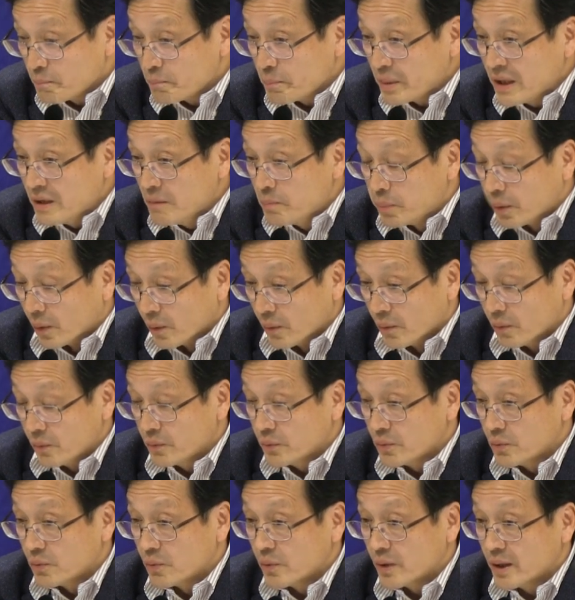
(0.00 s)
people
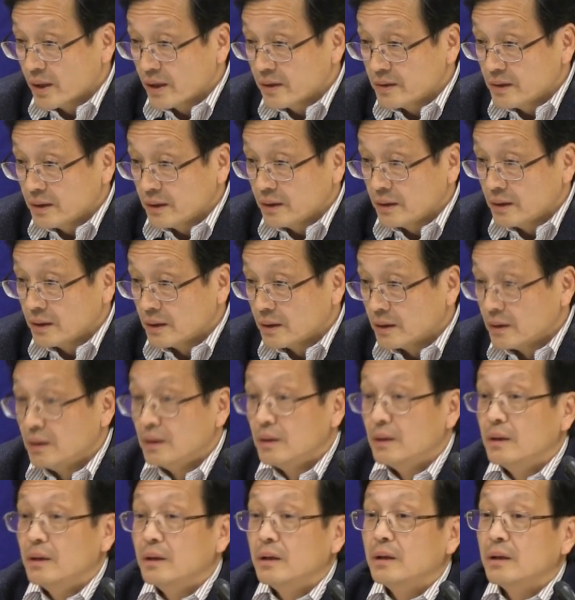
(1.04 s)
who worked in
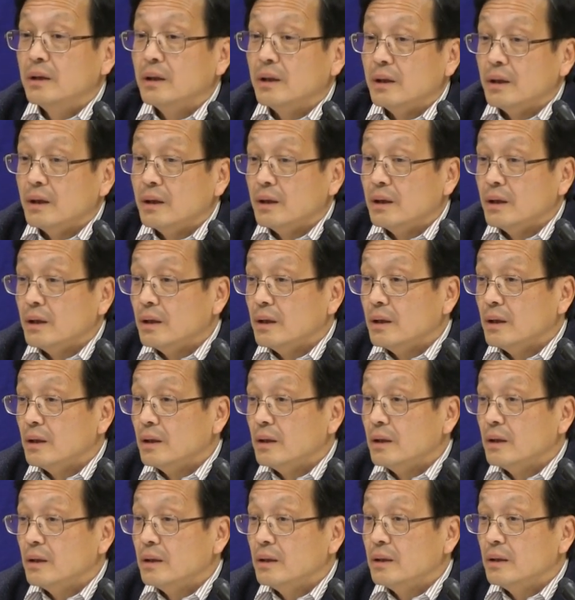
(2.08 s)

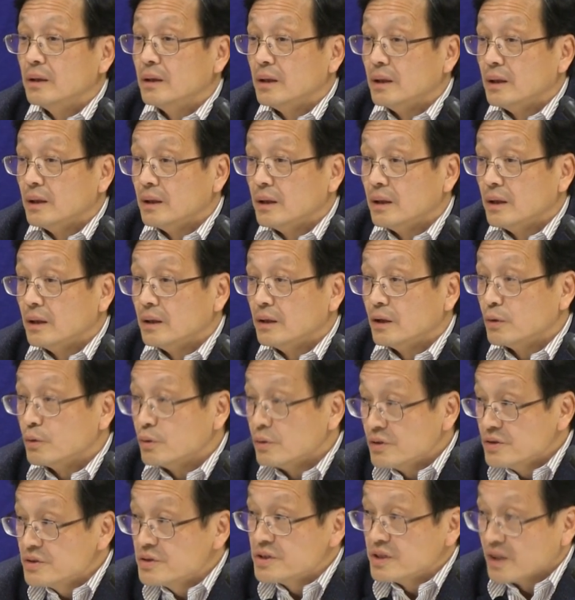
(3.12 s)
the
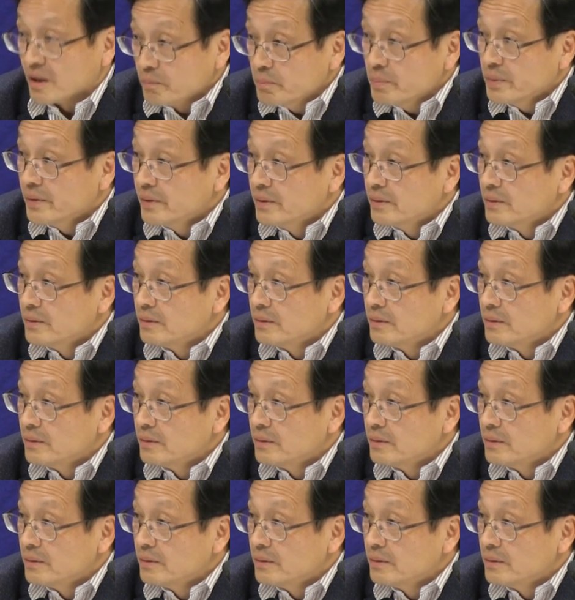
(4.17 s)
cruise ship.